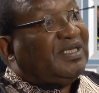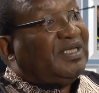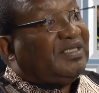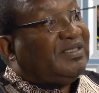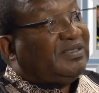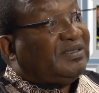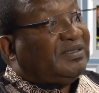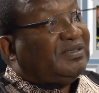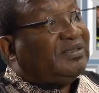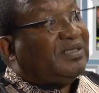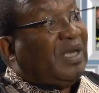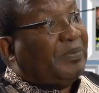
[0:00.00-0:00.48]

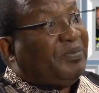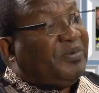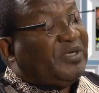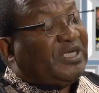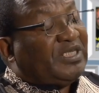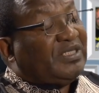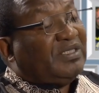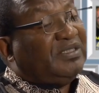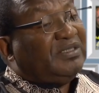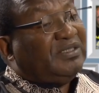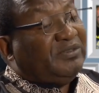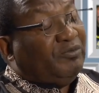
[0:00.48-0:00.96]
And
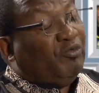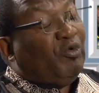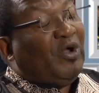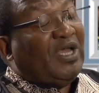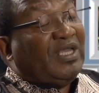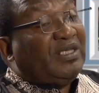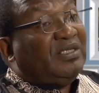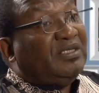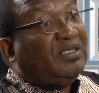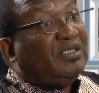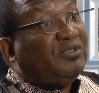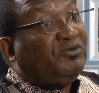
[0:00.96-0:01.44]
apparently,
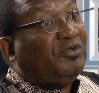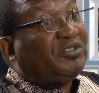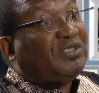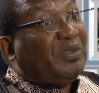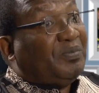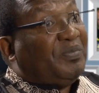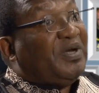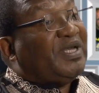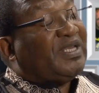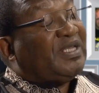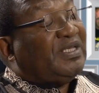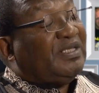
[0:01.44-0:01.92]
not
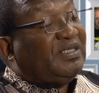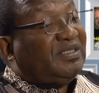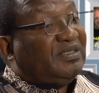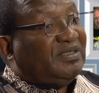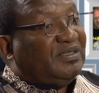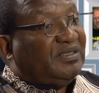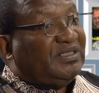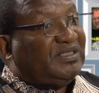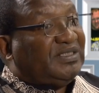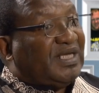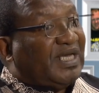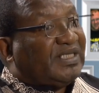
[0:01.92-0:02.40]

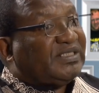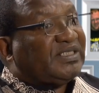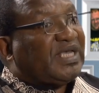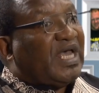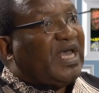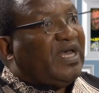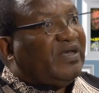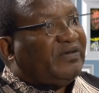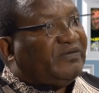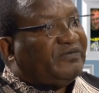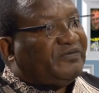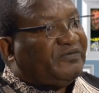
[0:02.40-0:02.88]
apparently, he does
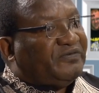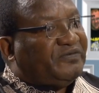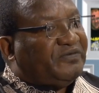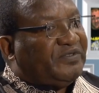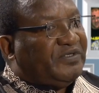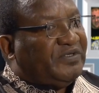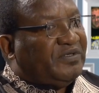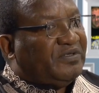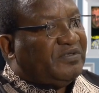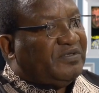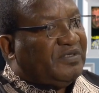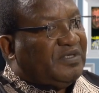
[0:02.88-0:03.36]
have,
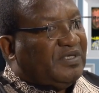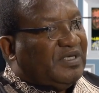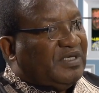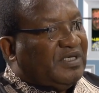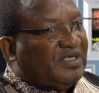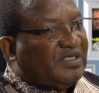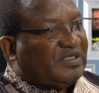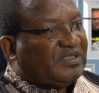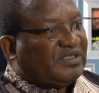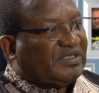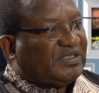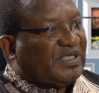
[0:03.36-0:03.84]

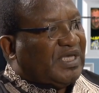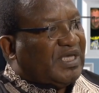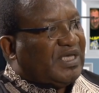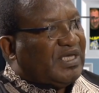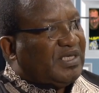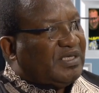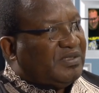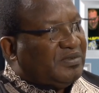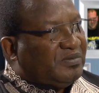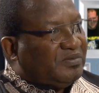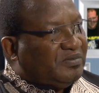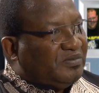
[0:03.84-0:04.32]

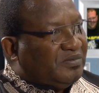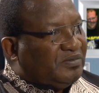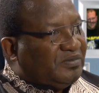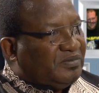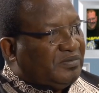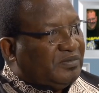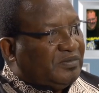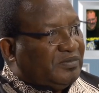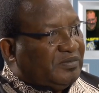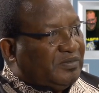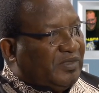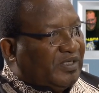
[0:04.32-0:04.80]

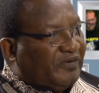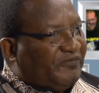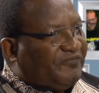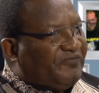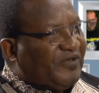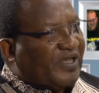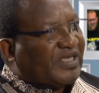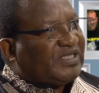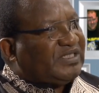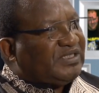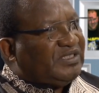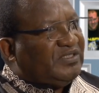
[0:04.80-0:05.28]
some
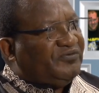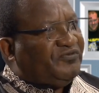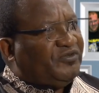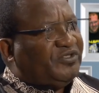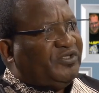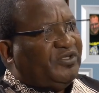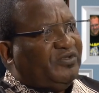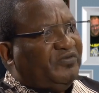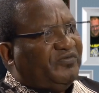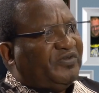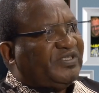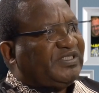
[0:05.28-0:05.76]
affection
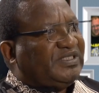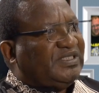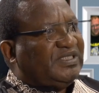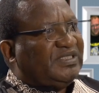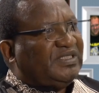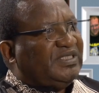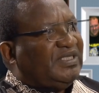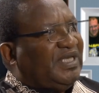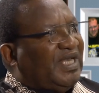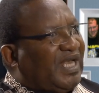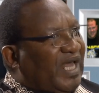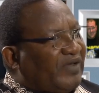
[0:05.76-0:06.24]
for the
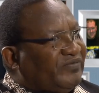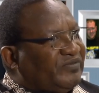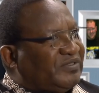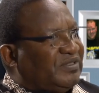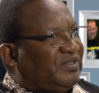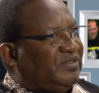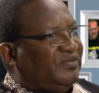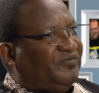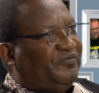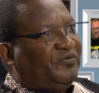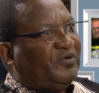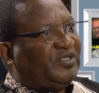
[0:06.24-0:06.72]
university. He
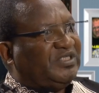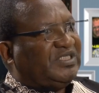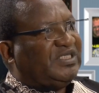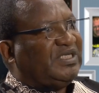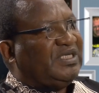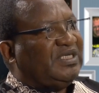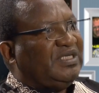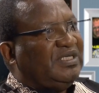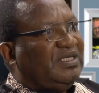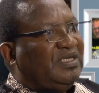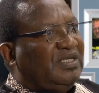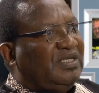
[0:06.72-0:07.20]
loves Fort Hare.